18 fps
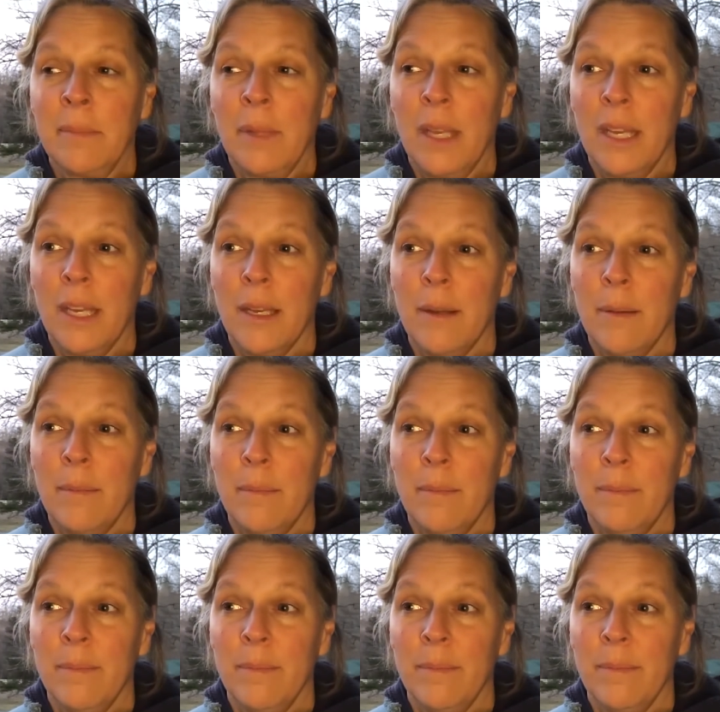
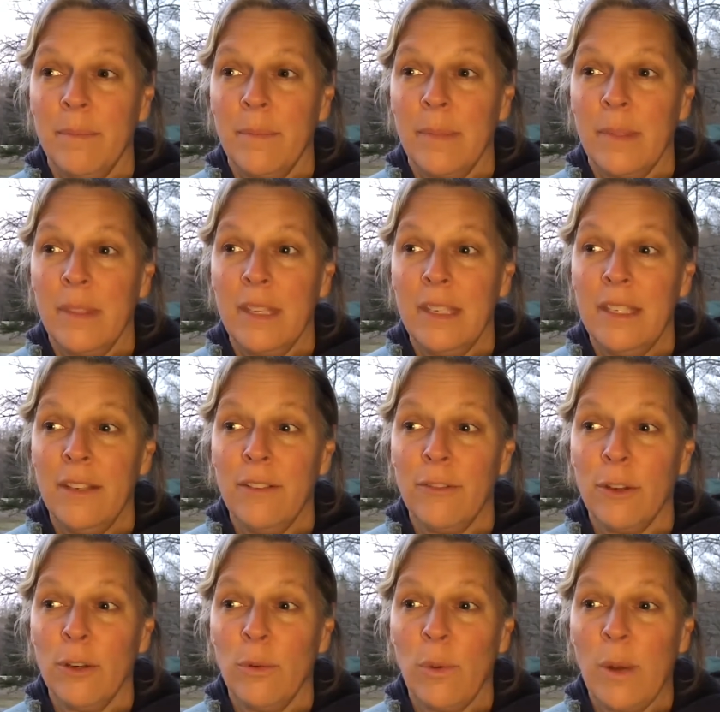the
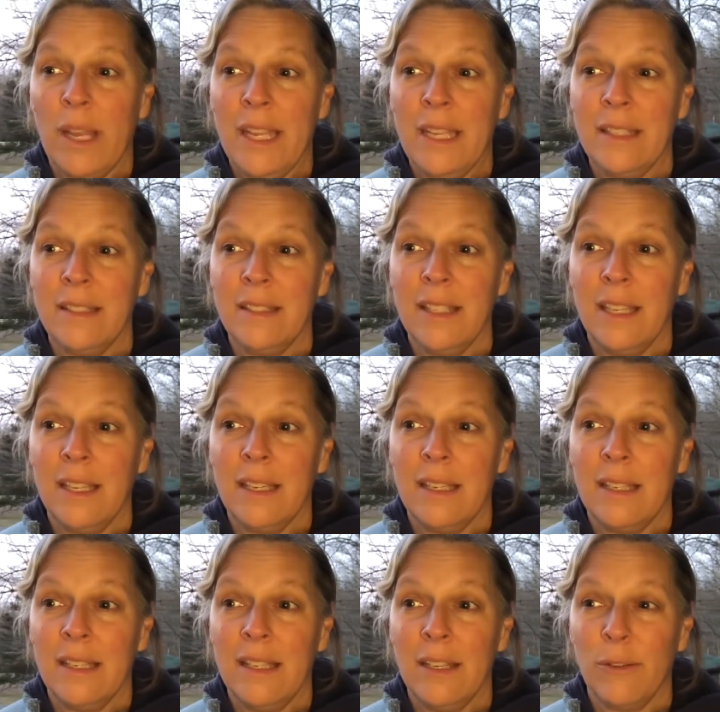different ways that
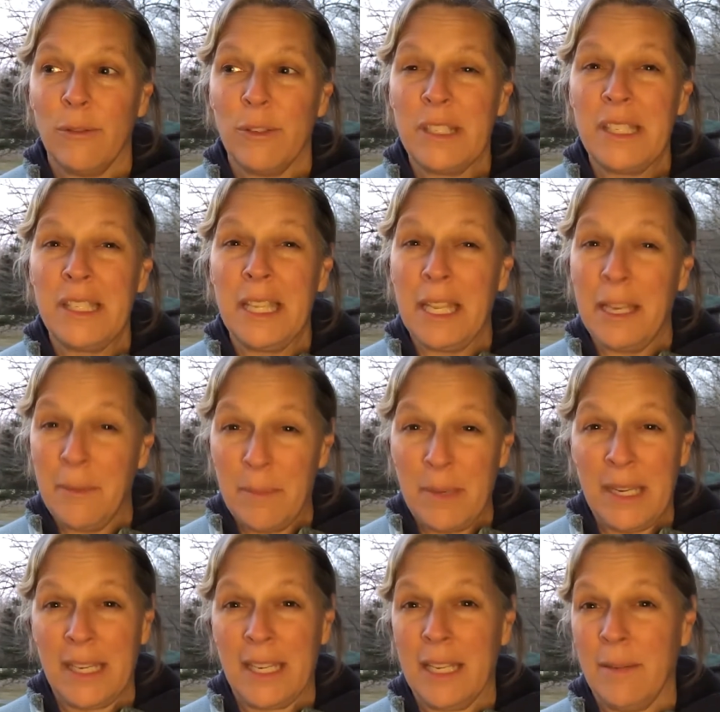
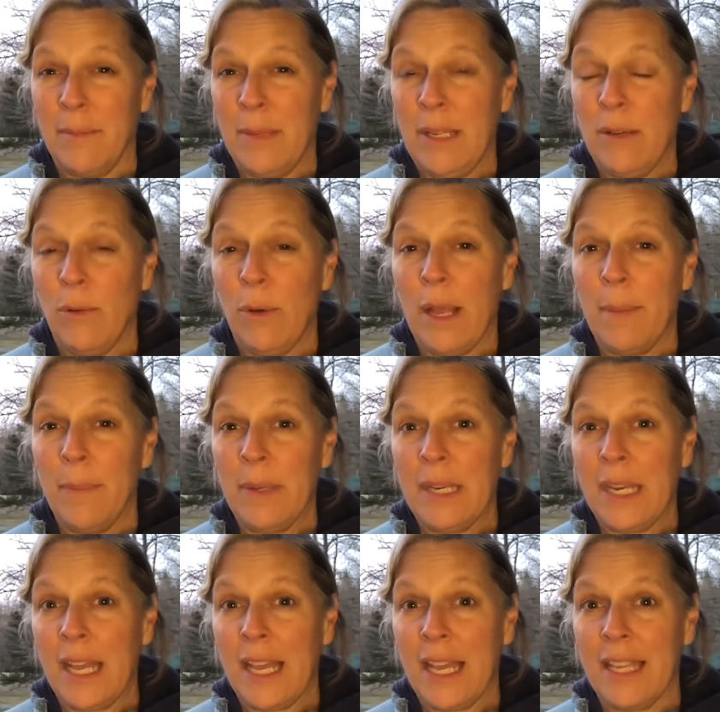resentment can be
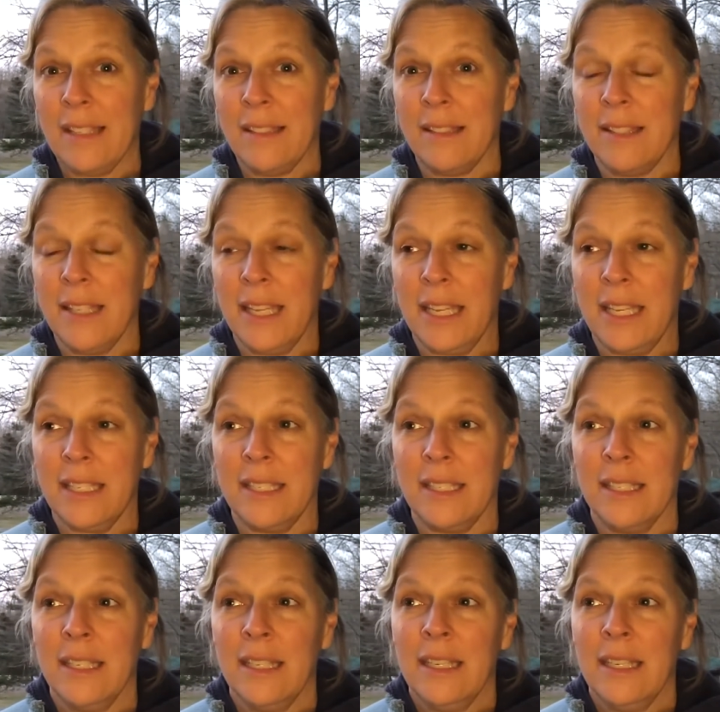weaponized, that